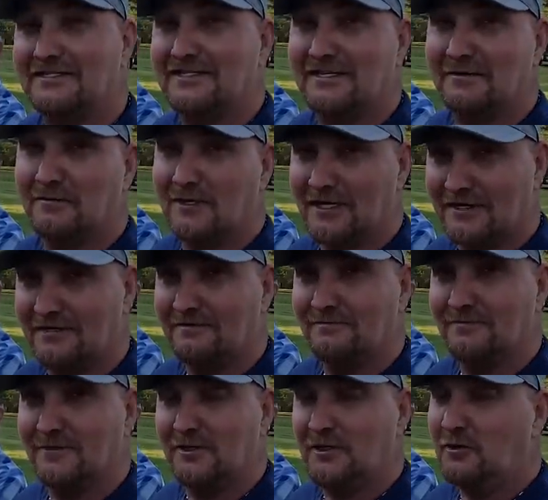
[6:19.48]
I said, well,
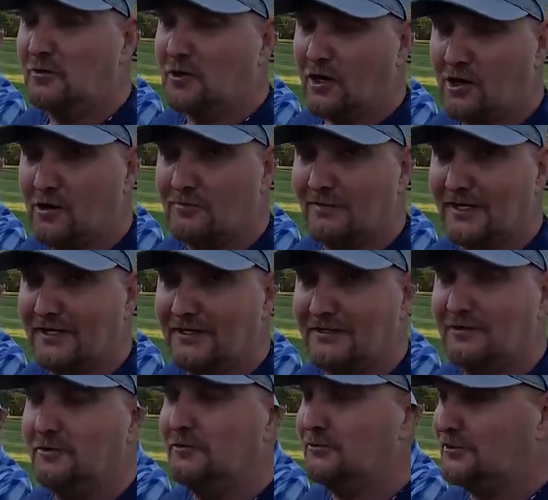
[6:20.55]
you call me,
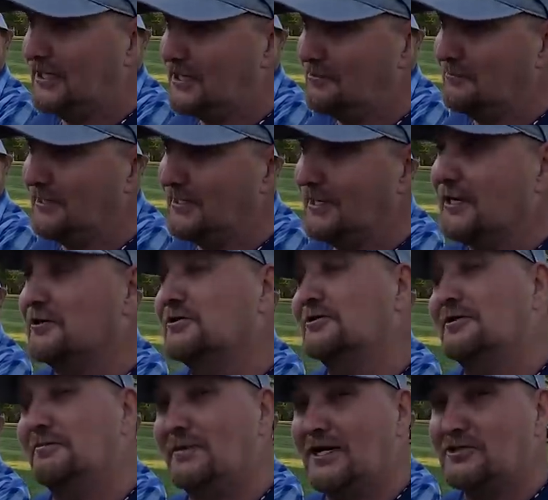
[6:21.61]
you tell me, I
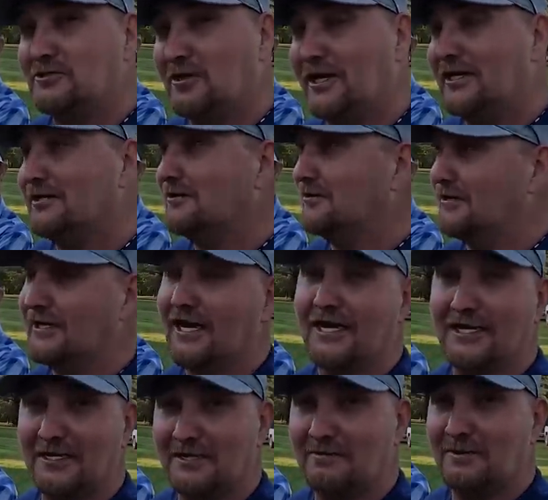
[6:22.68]
hooked to my trailer, and
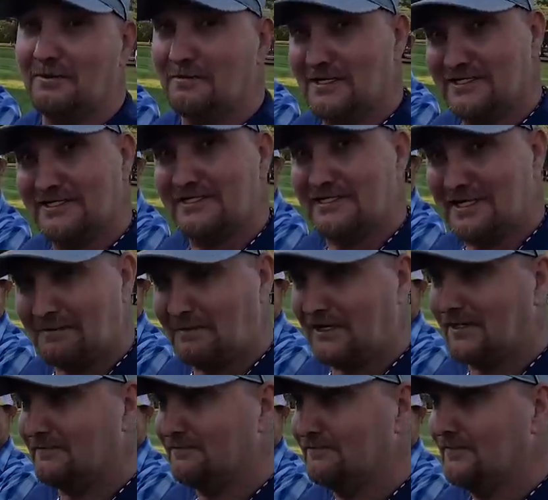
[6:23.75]
I end up in
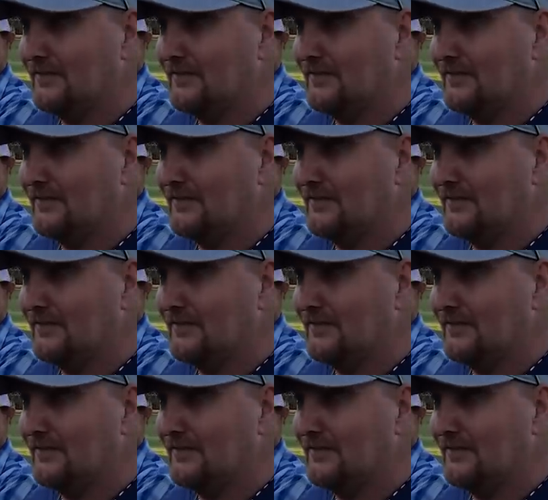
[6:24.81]
Mississippi.